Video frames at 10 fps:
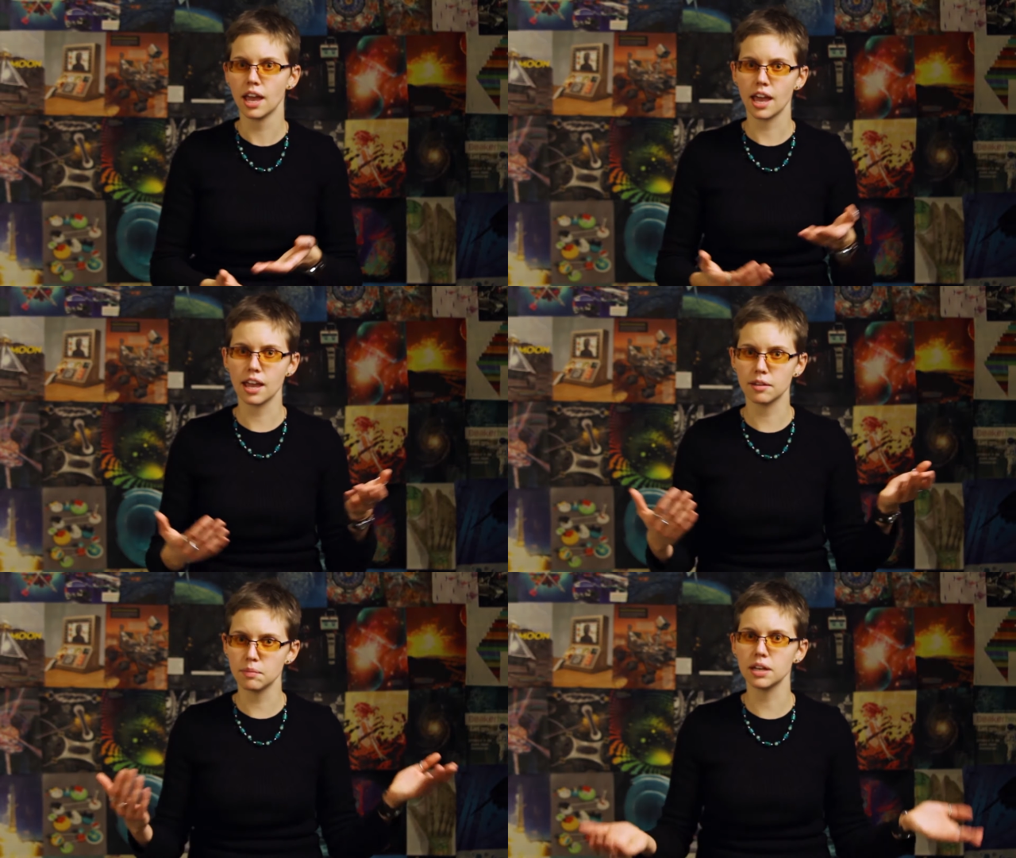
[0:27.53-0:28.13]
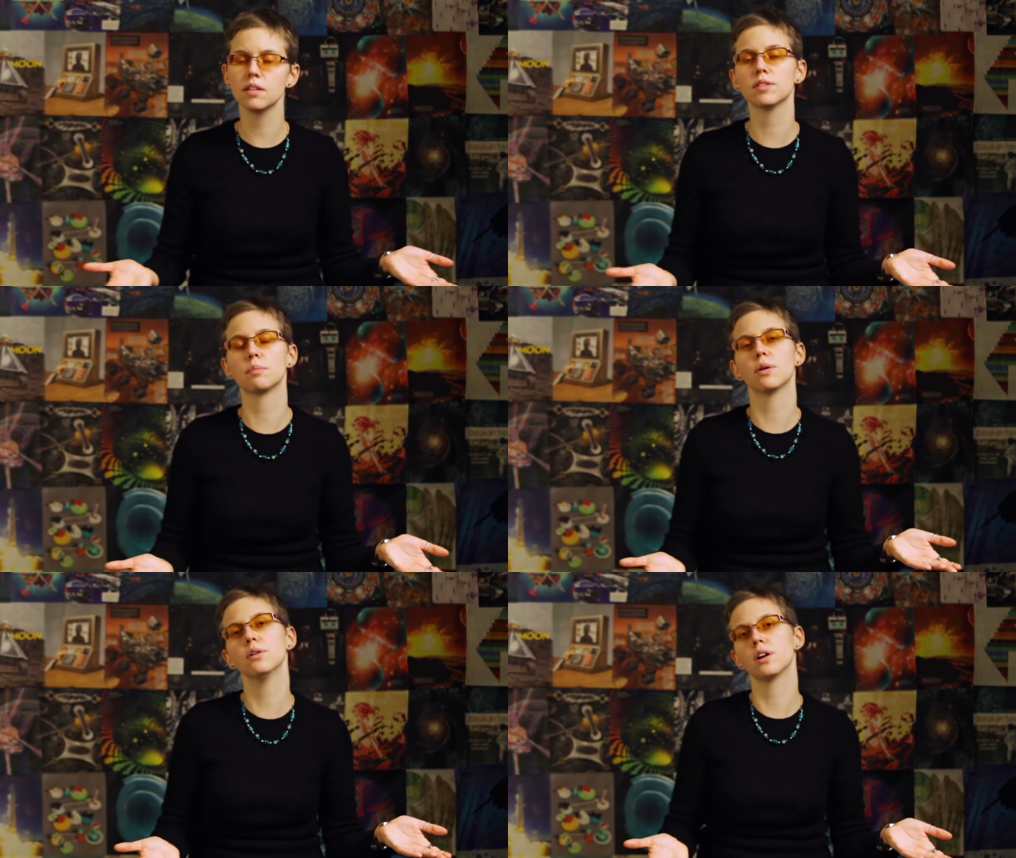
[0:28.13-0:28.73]
And many of the
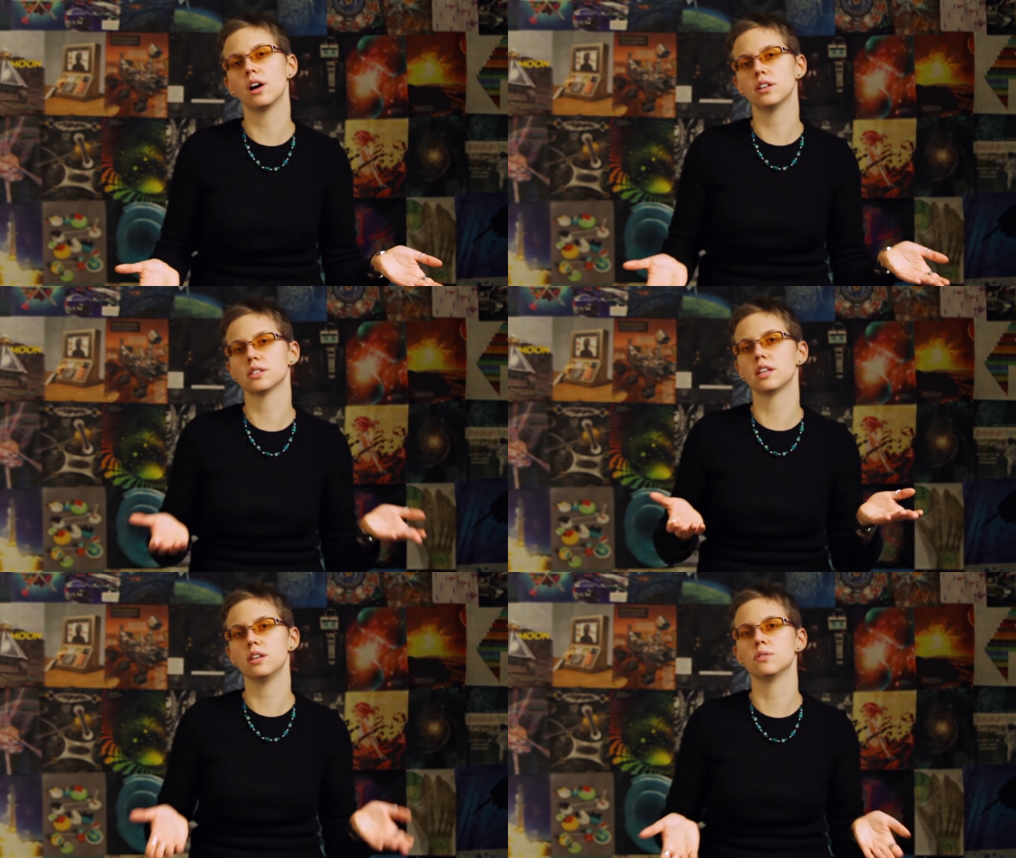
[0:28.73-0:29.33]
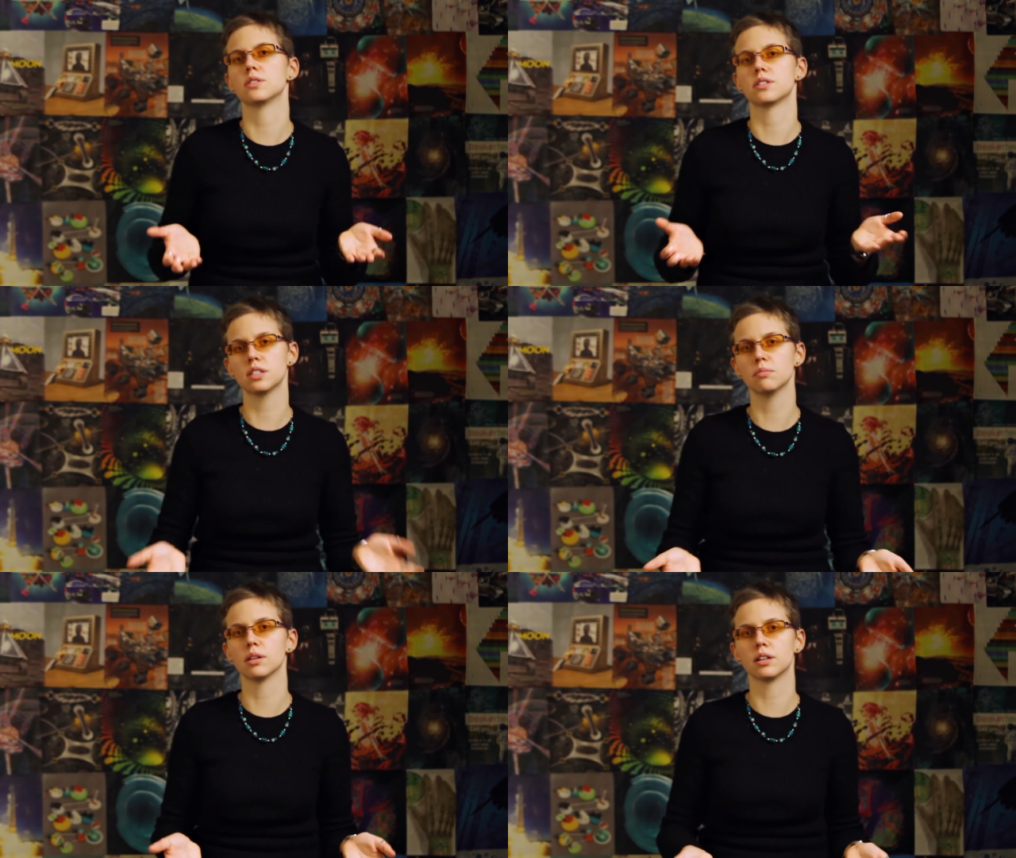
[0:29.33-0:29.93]
protocols they use are
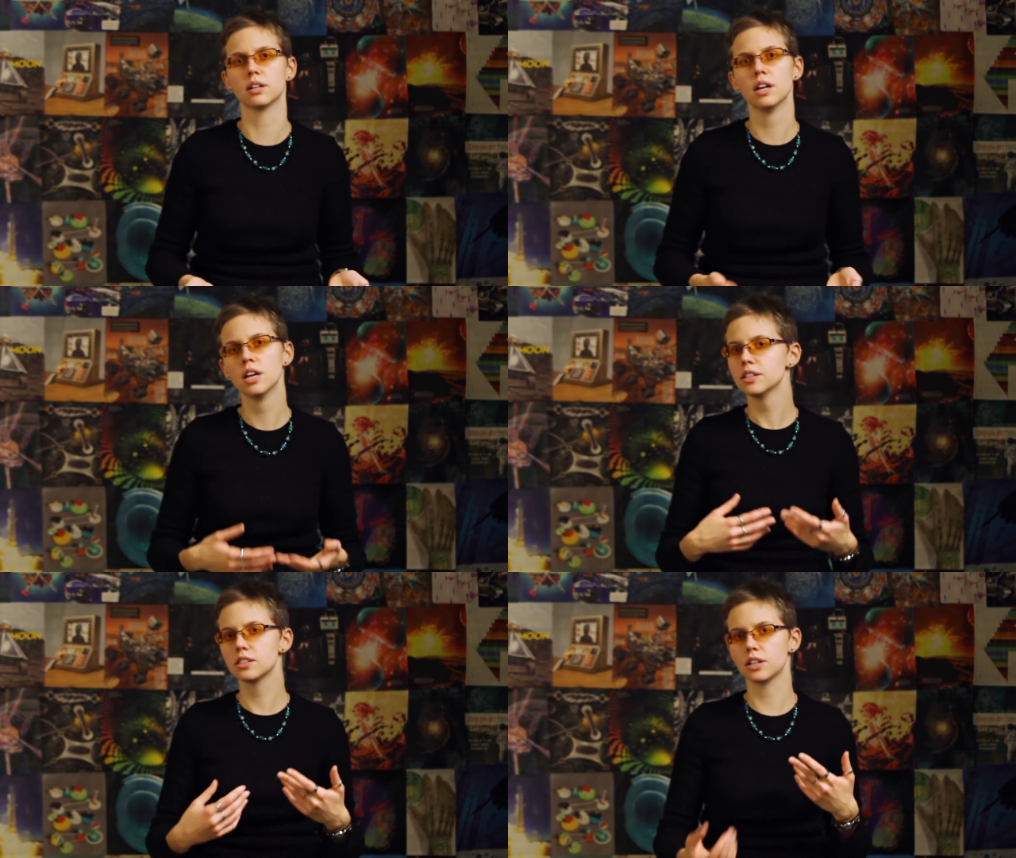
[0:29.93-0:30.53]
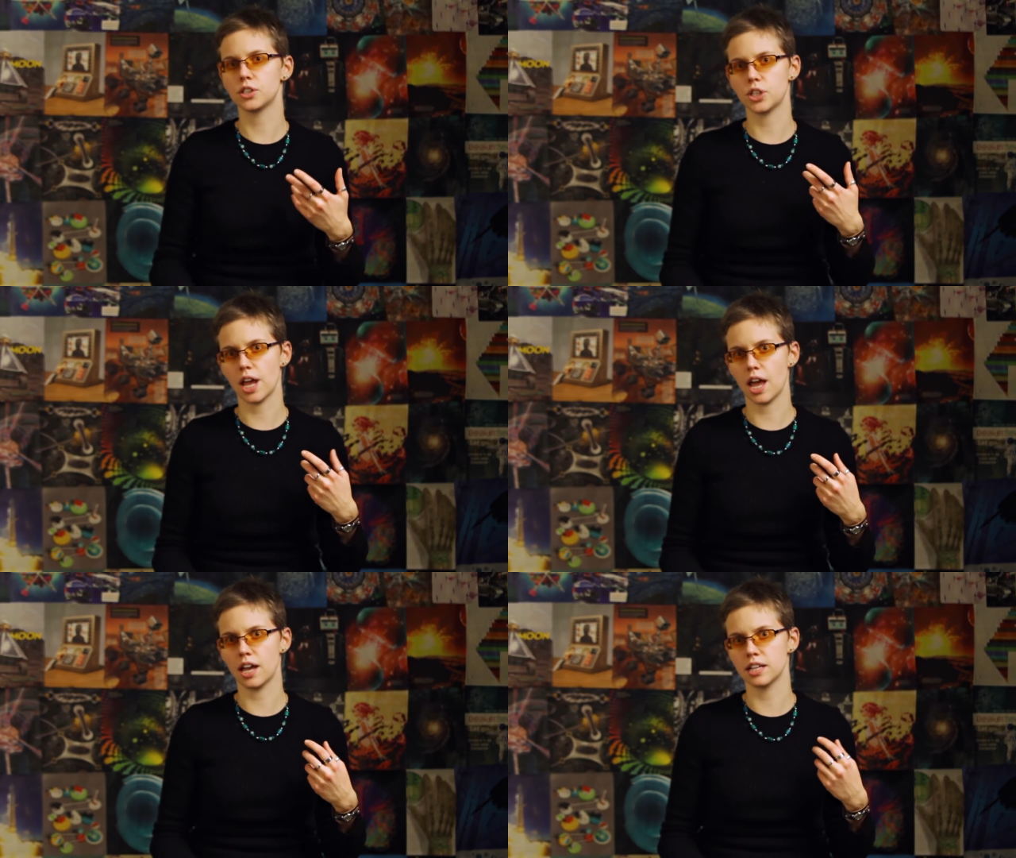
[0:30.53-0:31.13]
similar, such
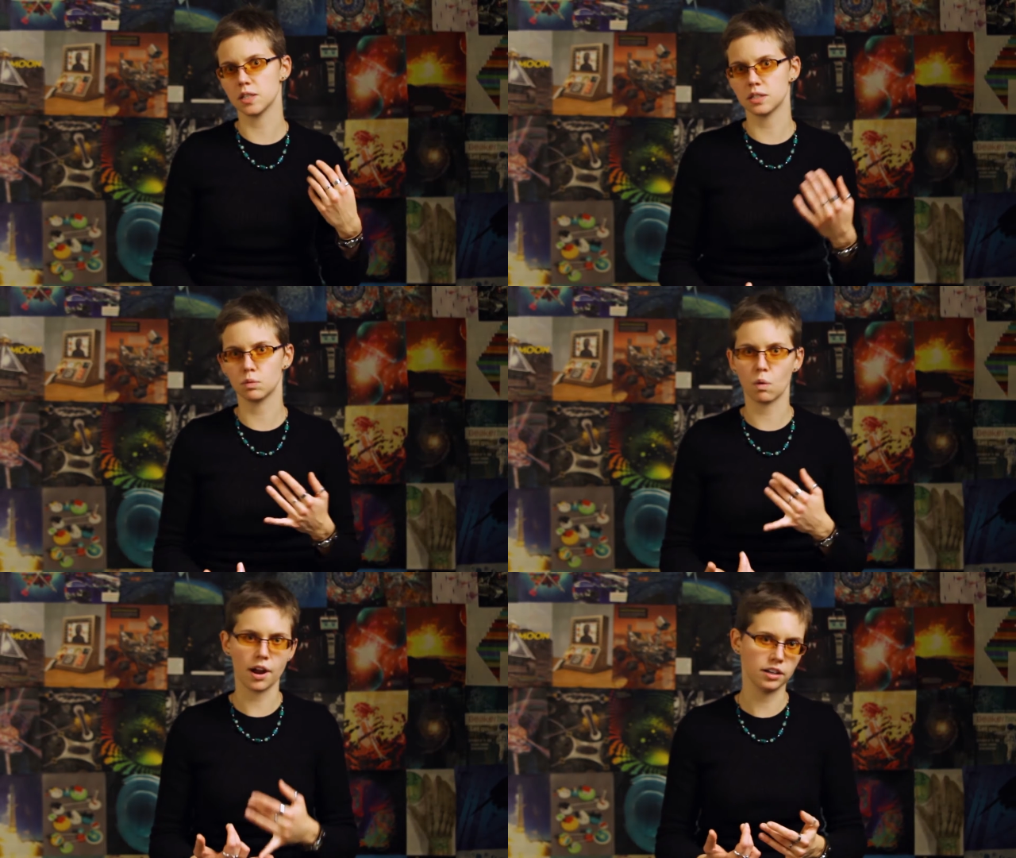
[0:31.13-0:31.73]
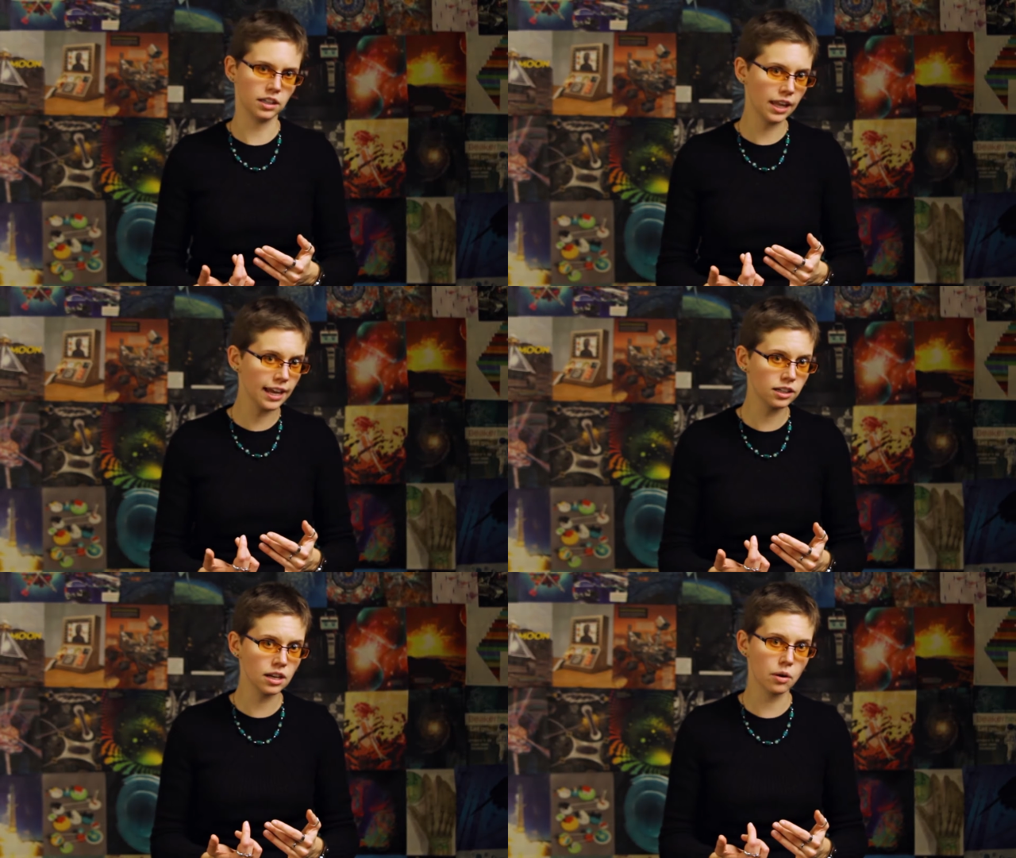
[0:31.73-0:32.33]
as wired
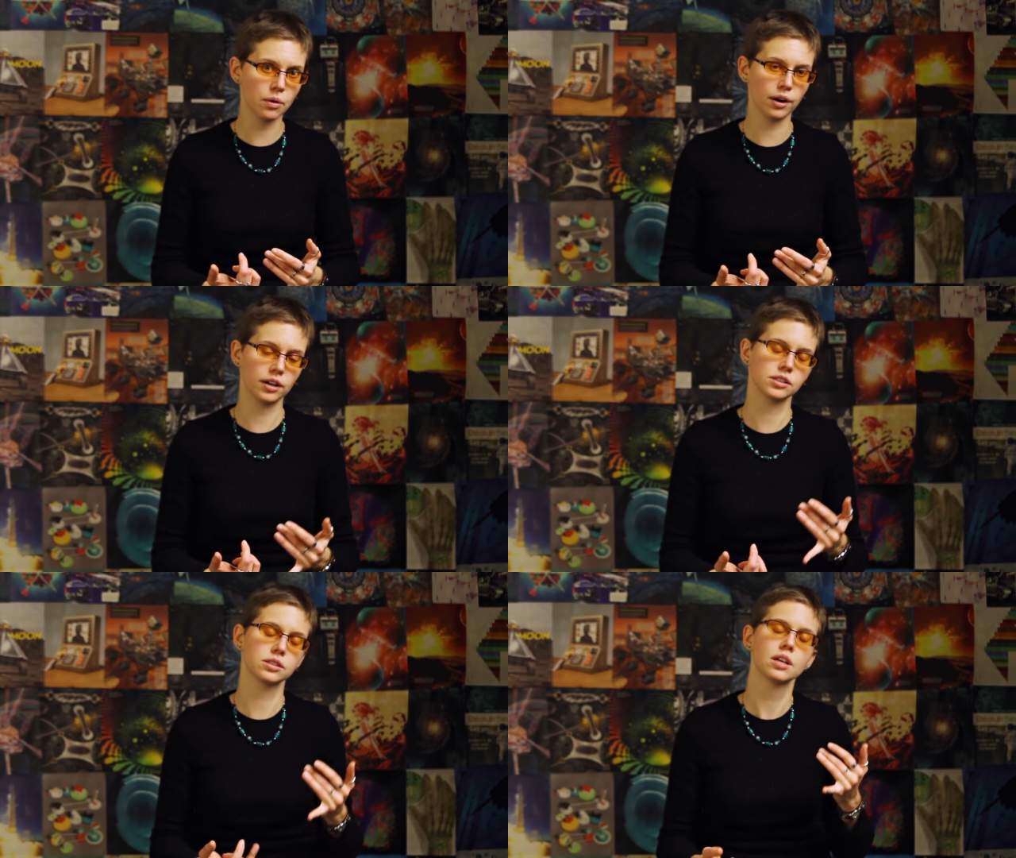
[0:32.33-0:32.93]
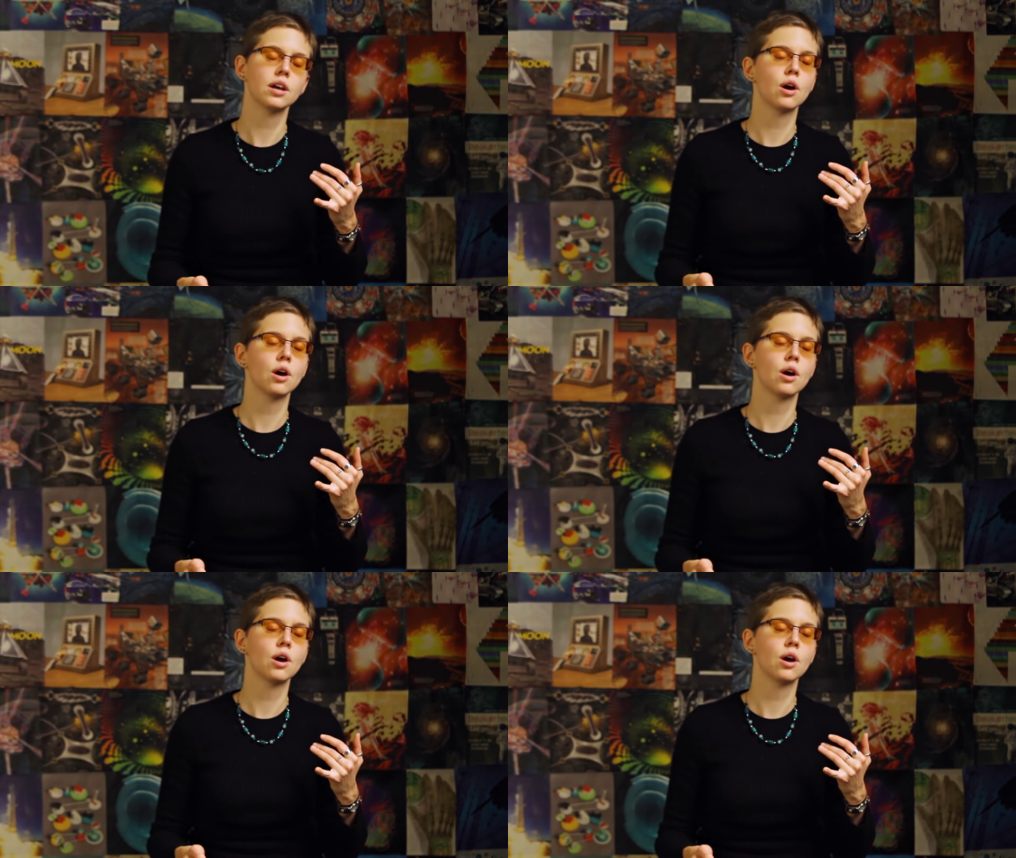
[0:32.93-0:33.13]
LAN networks